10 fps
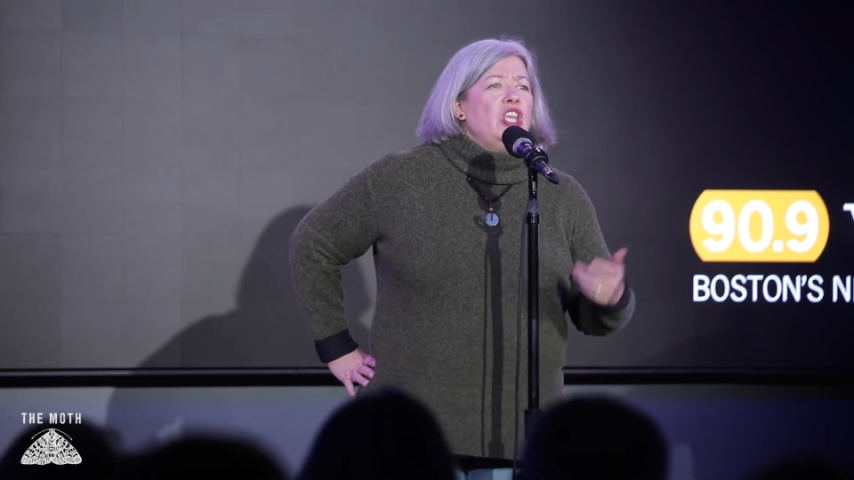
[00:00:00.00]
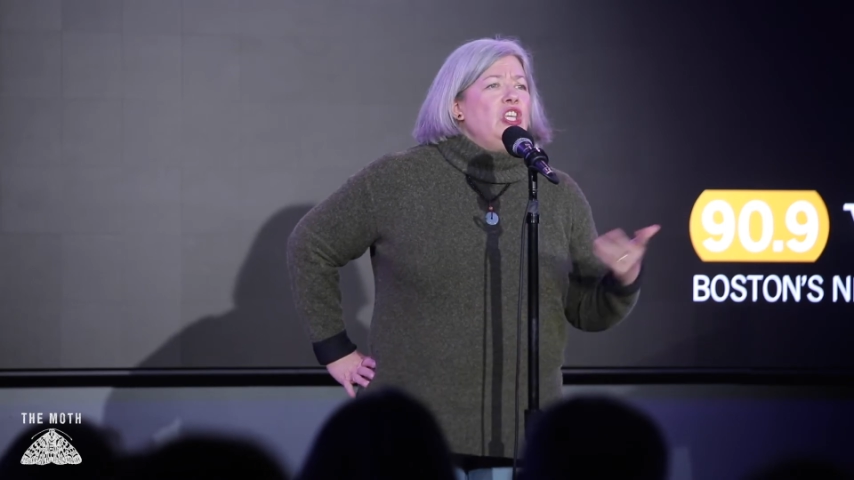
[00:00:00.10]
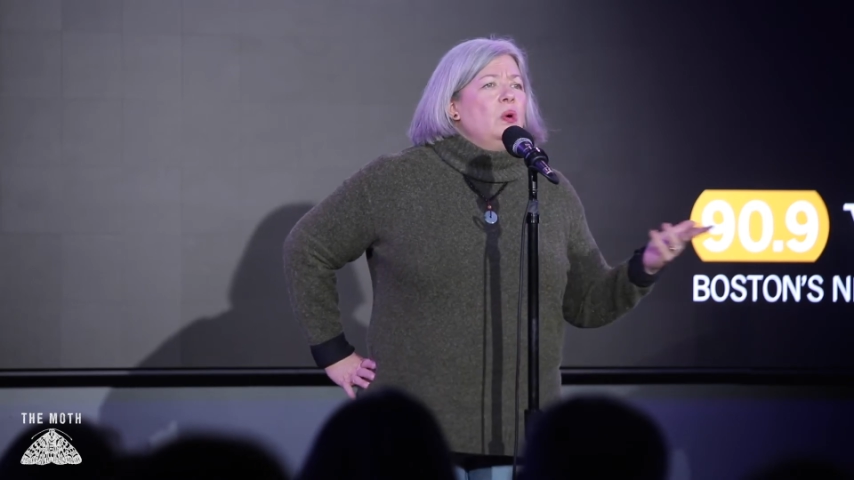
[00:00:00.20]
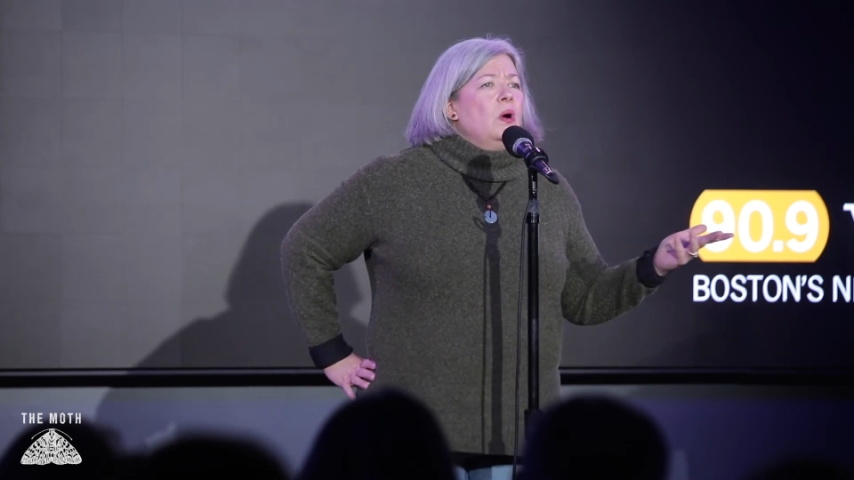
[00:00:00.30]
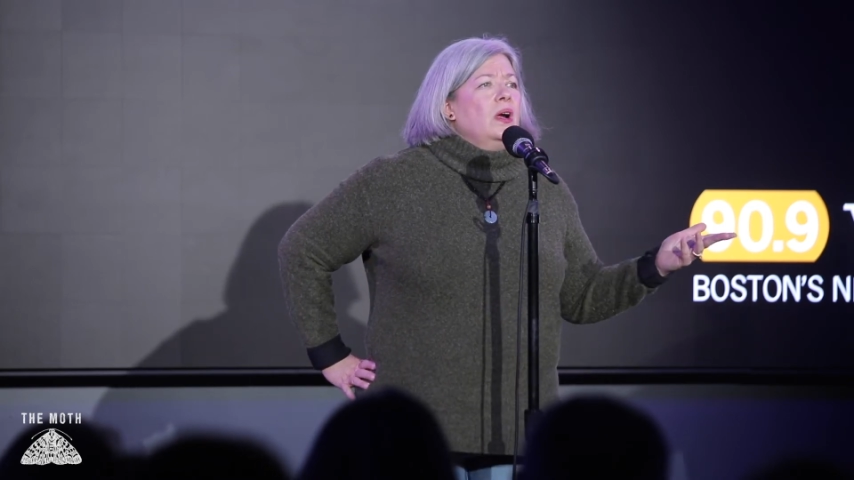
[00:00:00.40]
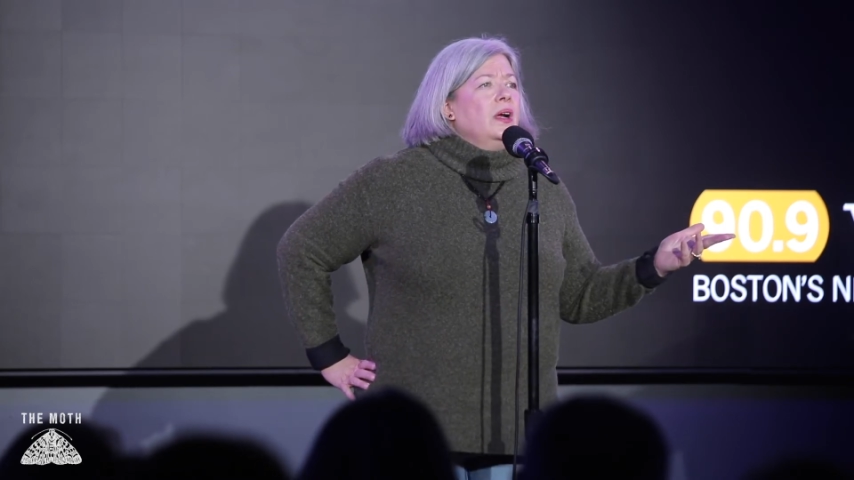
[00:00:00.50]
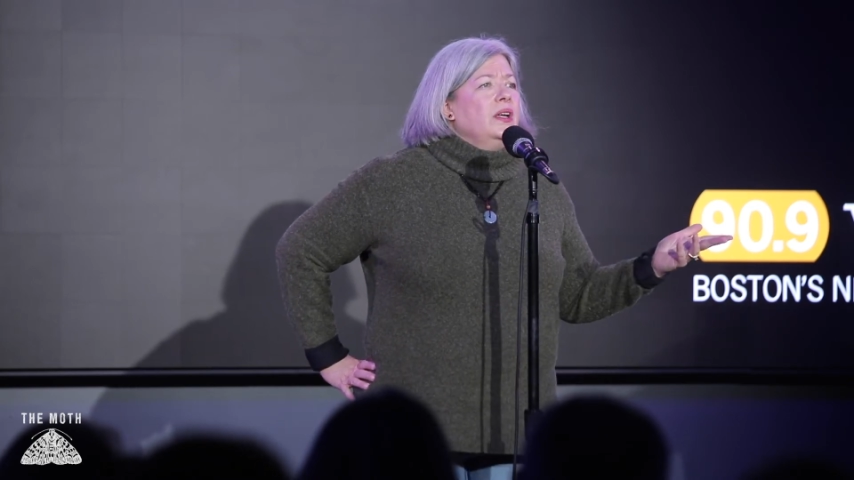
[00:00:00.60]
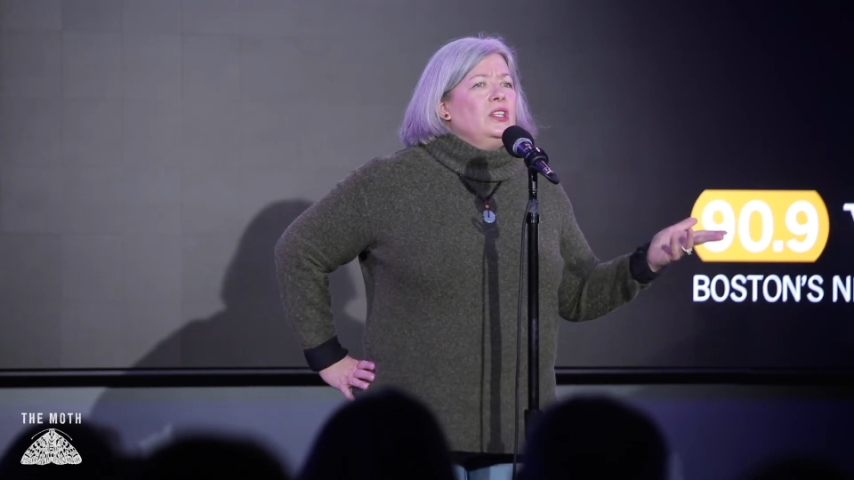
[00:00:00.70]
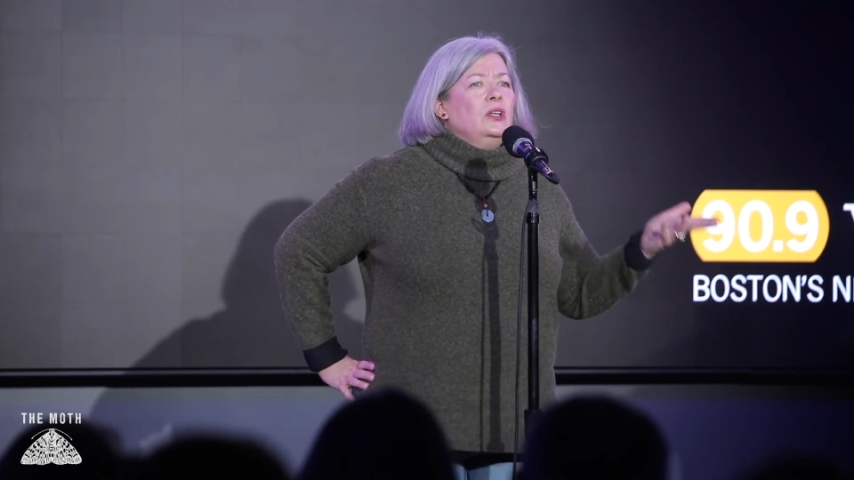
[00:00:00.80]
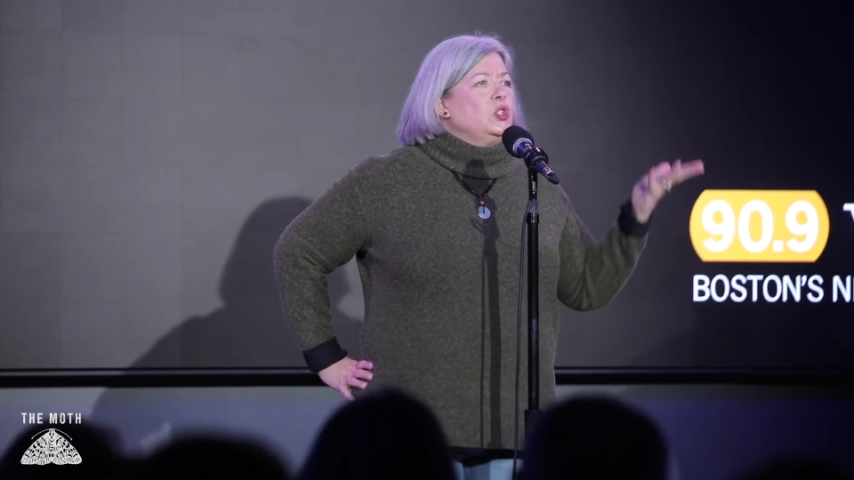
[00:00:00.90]
You're
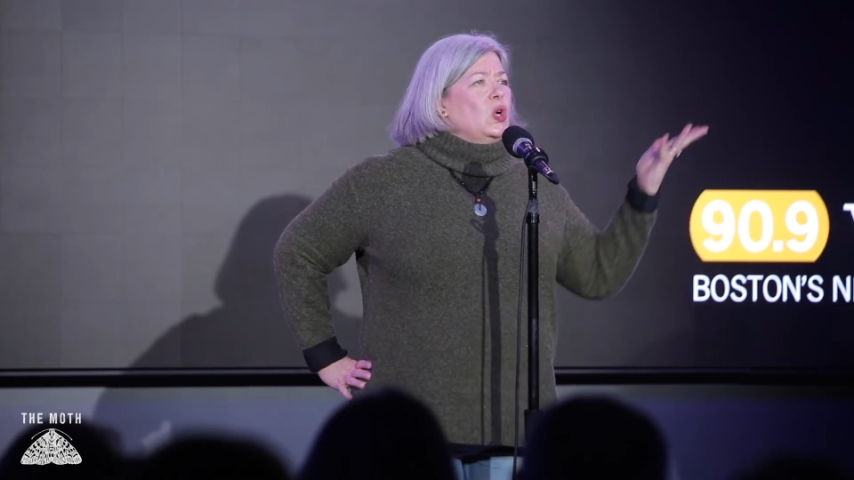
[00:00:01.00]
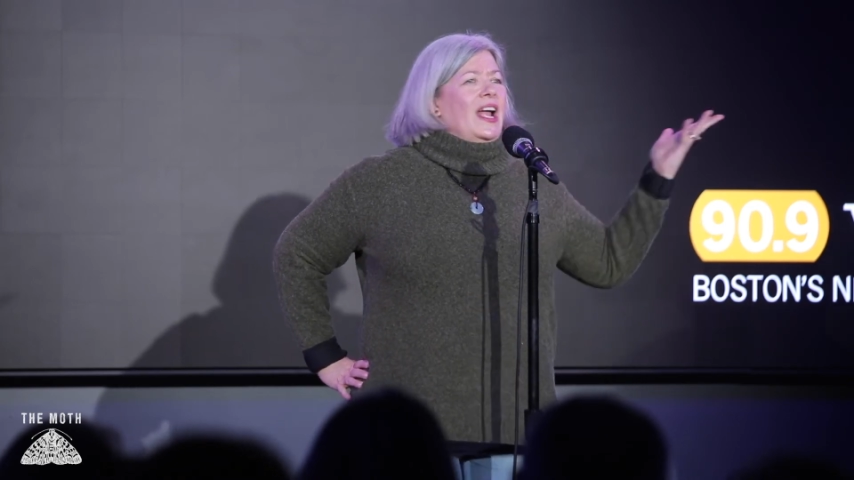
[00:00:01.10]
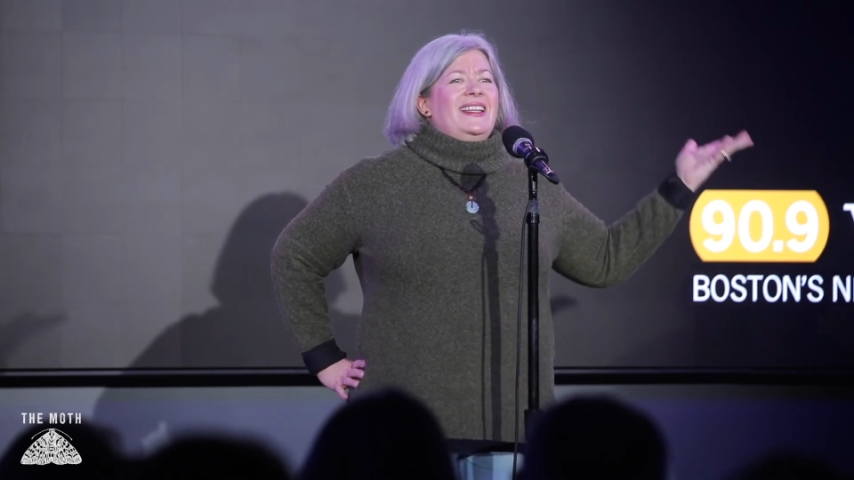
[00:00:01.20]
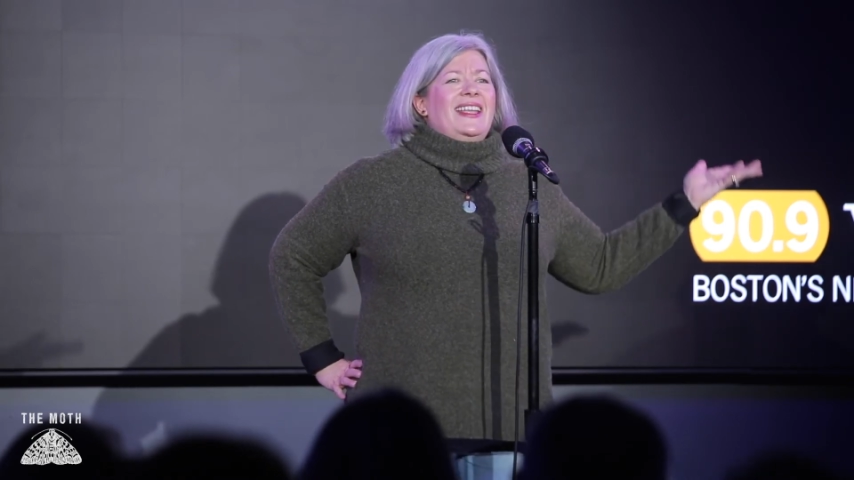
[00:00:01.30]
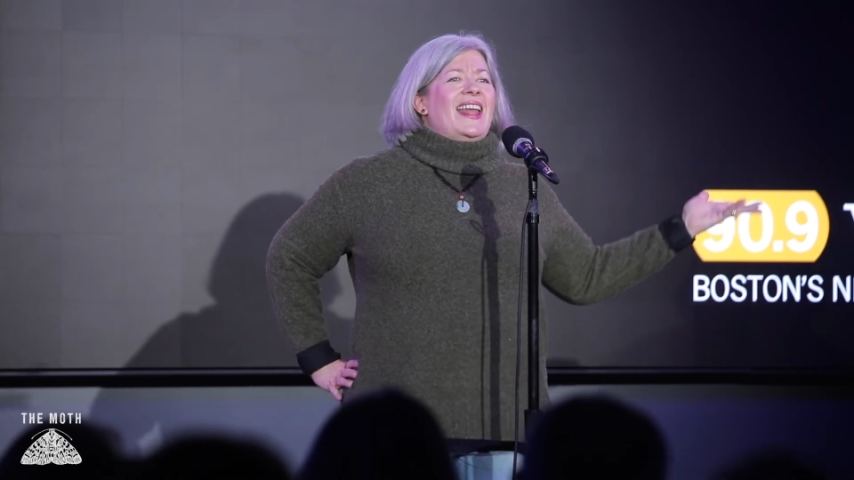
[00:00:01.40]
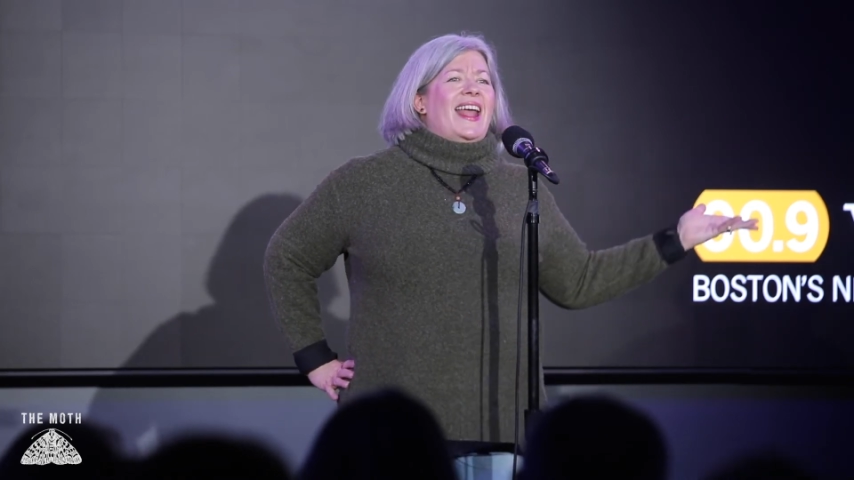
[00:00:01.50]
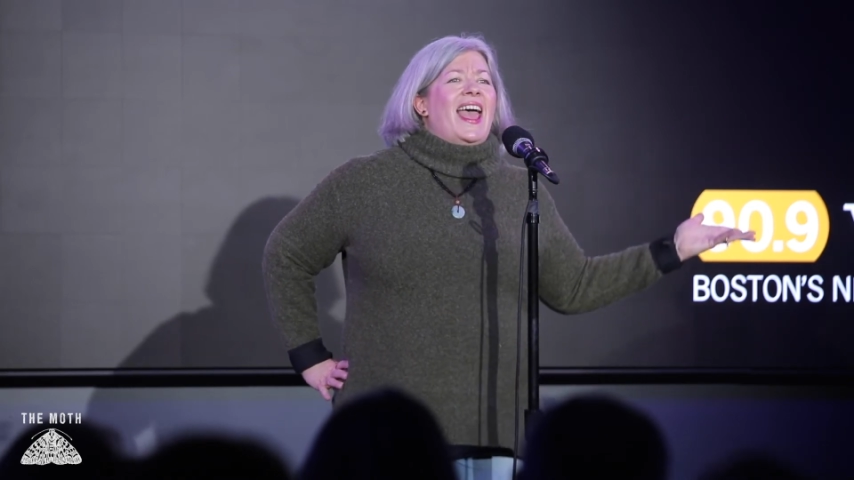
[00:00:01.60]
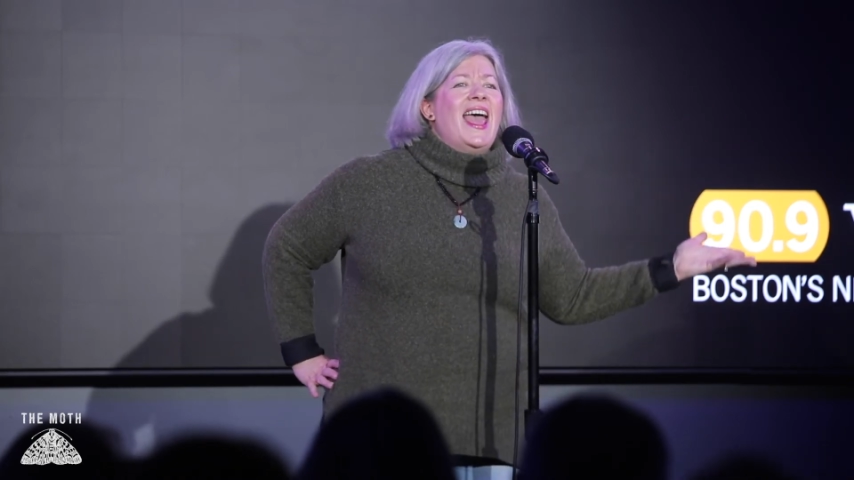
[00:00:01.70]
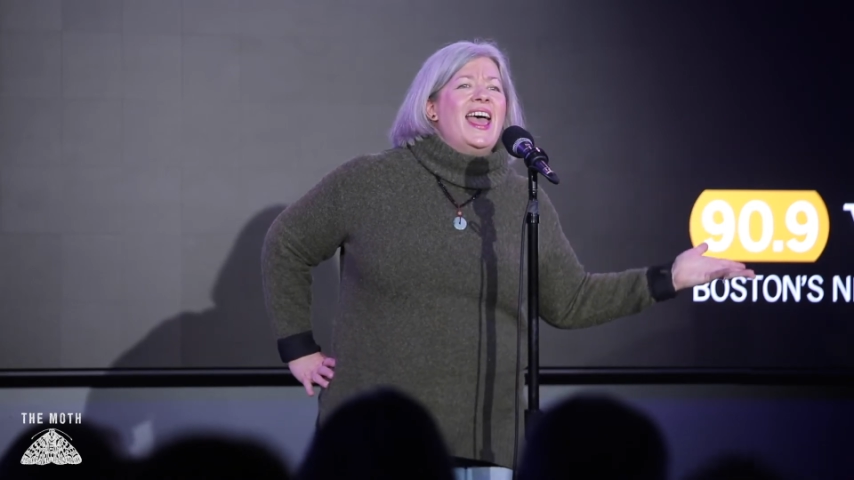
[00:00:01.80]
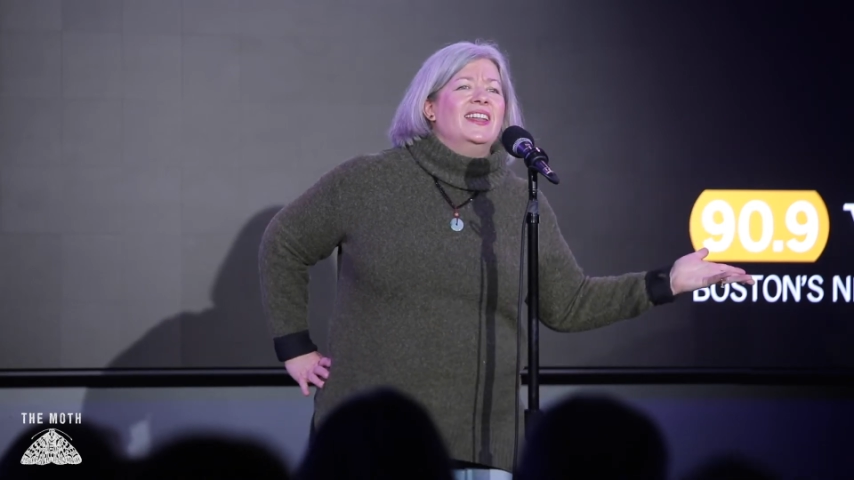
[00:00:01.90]
trying to get
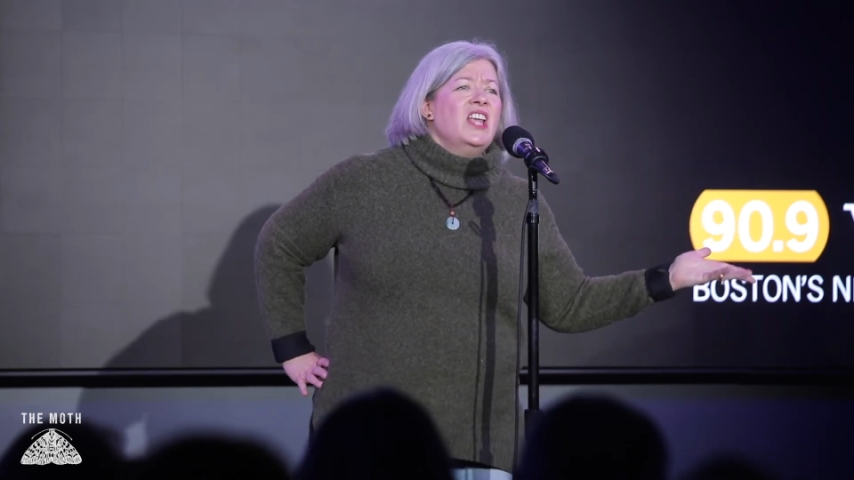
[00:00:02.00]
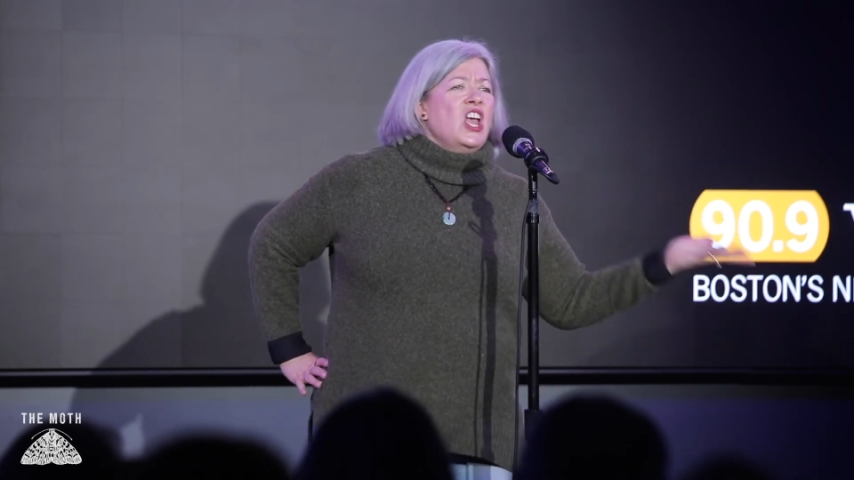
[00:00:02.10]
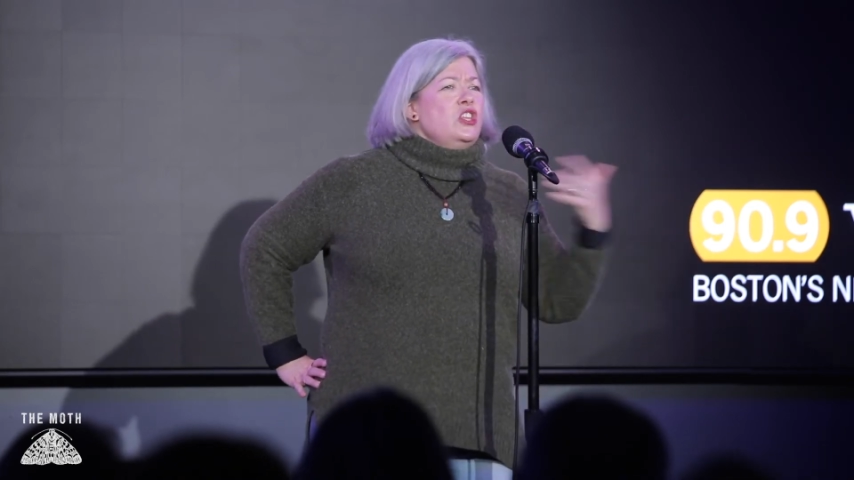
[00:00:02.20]
ahead.